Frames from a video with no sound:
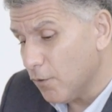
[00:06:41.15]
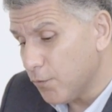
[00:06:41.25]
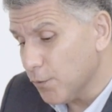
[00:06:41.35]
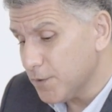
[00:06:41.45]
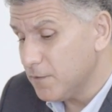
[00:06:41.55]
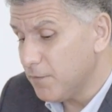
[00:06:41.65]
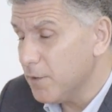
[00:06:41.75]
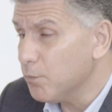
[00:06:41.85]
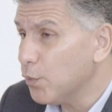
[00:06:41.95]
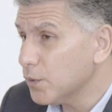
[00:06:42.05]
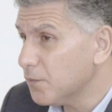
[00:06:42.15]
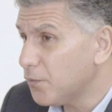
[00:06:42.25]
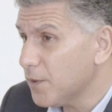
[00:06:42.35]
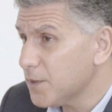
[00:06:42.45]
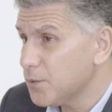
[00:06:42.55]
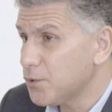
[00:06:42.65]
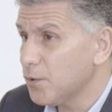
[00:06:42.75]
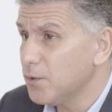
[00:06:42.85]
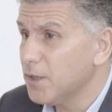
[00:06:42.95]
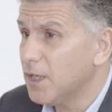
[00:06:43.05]
of course, it's very important for us to
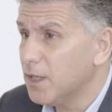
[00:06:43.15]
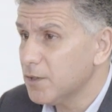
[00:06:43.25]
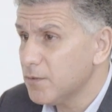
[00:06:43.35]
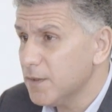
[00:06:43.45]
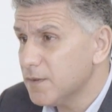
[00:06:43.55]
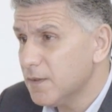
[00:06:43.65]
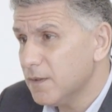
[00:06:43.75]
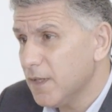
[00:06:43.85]
show you the heart rate.